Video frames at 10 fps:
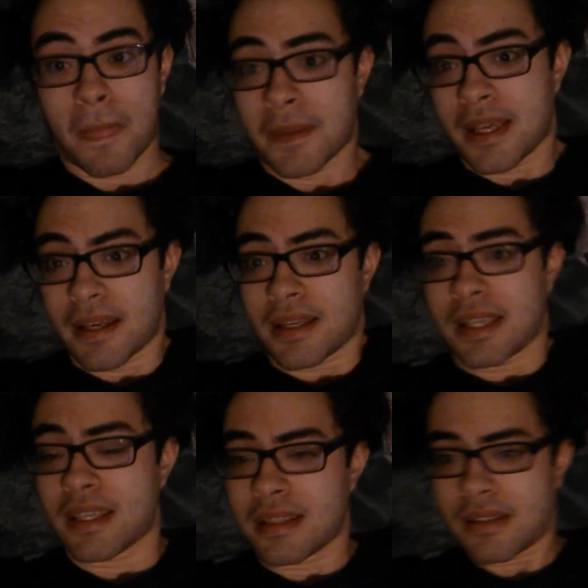yeah,
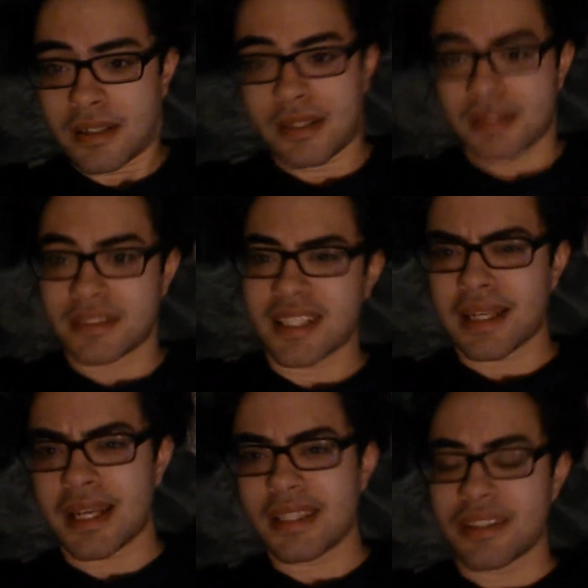in uh, Dead
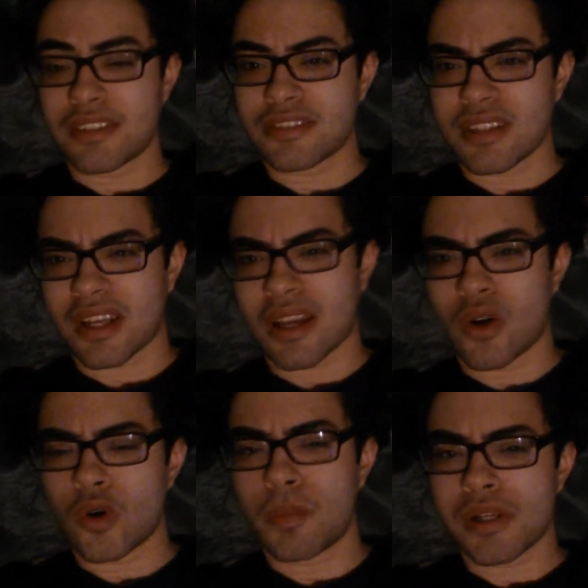Island, there's like a
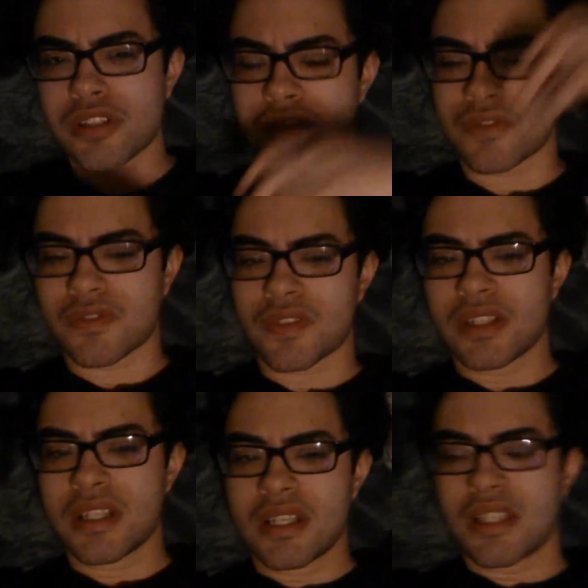whole bunch of
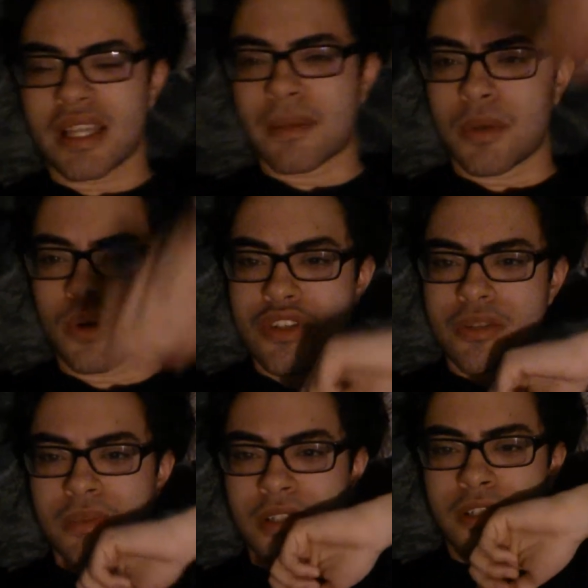like
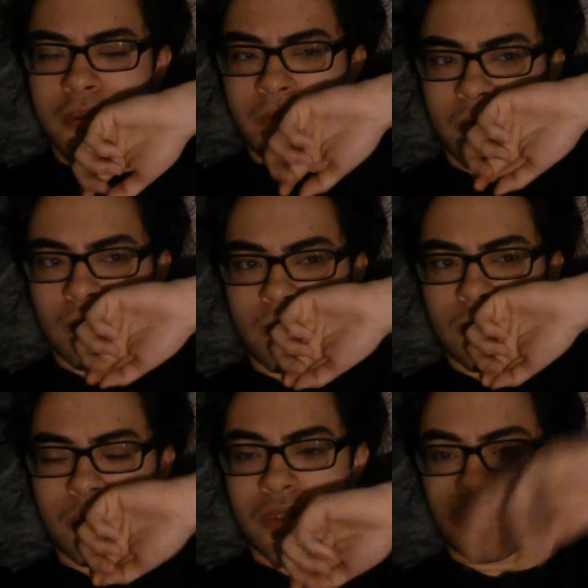motion blur
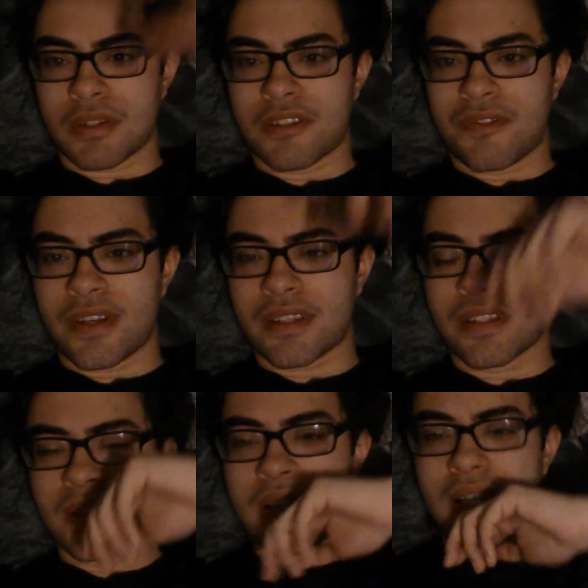or the blur effect,